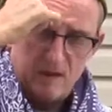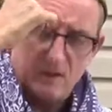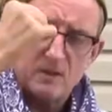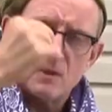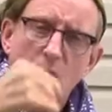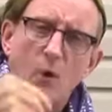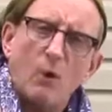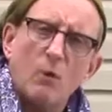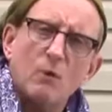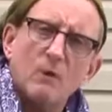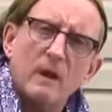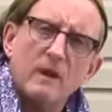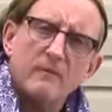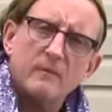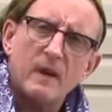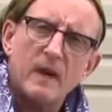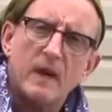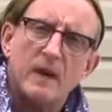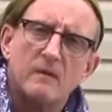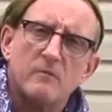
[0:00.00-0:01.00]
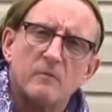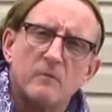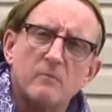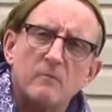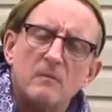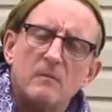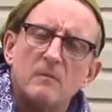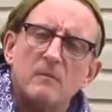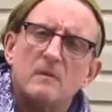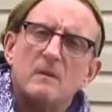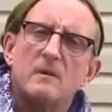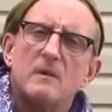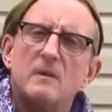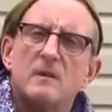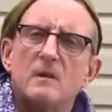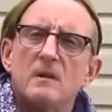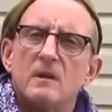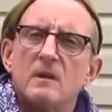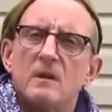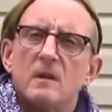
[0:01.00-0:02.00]
His whole life ahead of him.
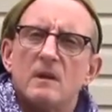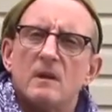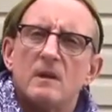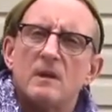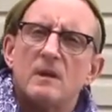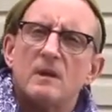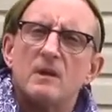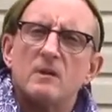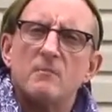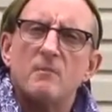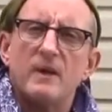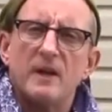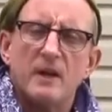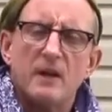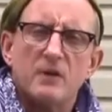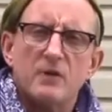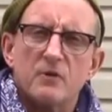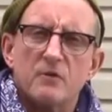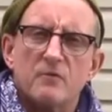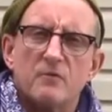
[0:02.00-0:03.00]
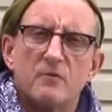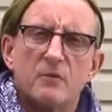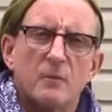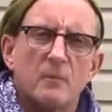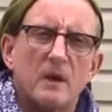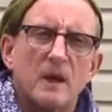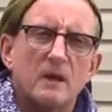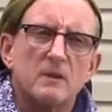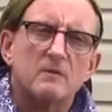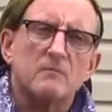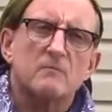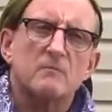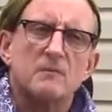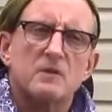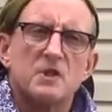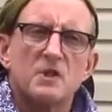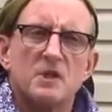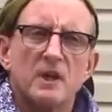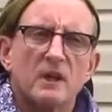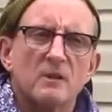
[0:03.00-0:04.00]
Been injured for about
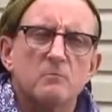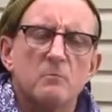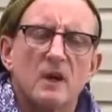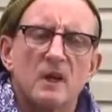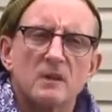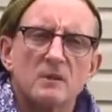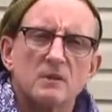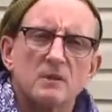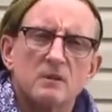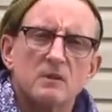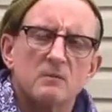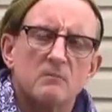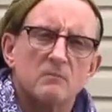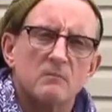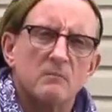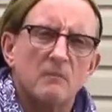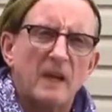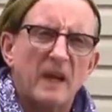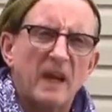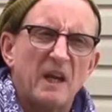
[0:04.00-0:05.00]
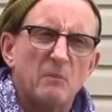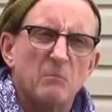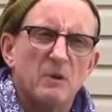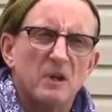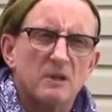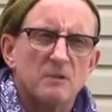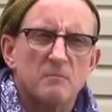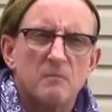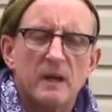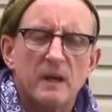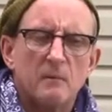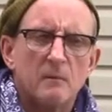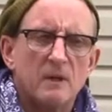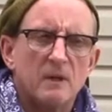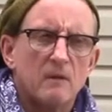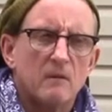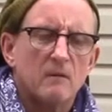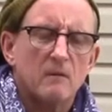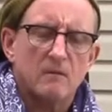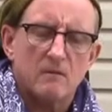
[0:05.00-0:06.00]
6 months, 8 months
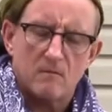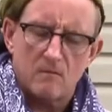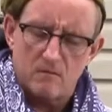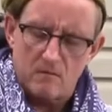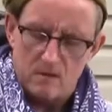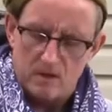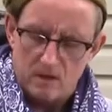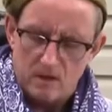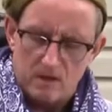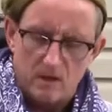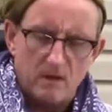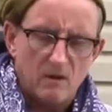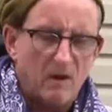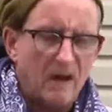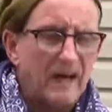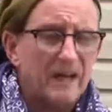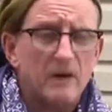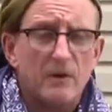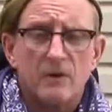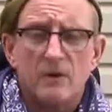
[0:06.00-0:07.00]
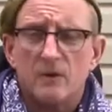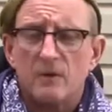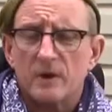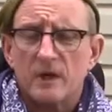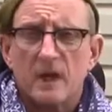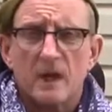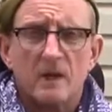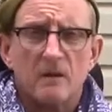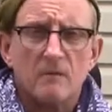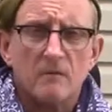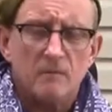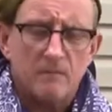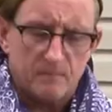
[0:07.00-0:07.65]
maybe. I don't know the kid.